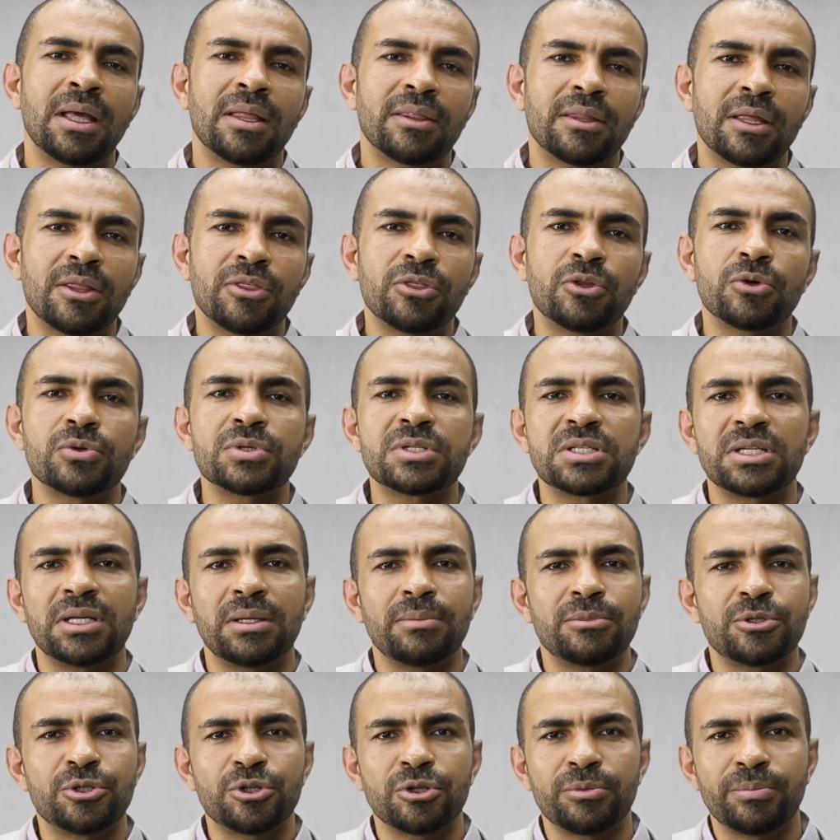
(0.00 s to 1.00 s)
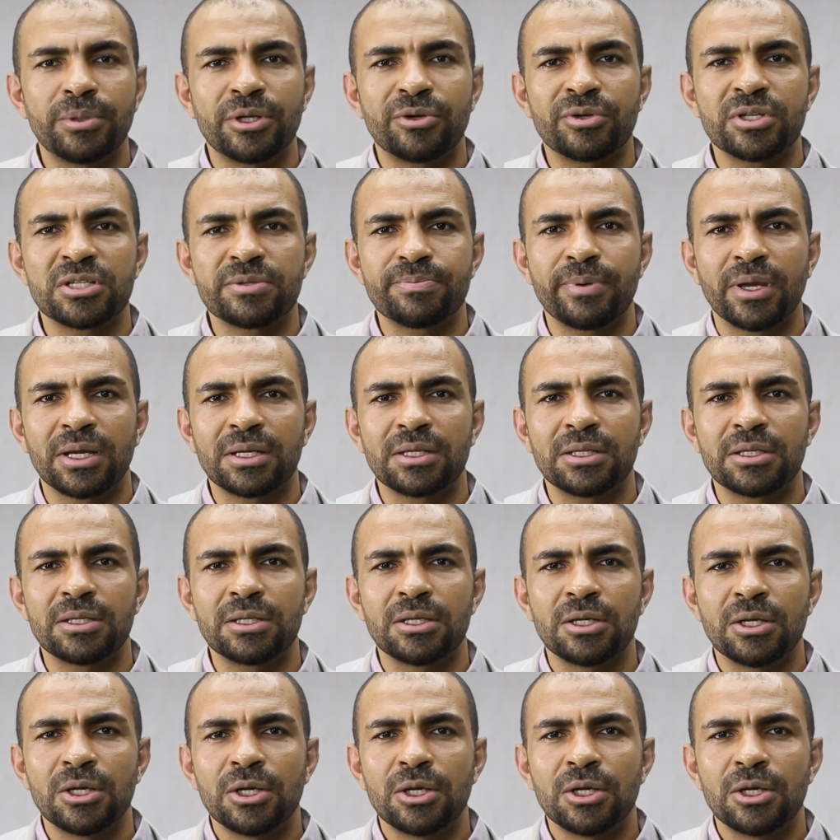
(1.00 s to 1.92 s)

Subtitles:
then those names should be respected.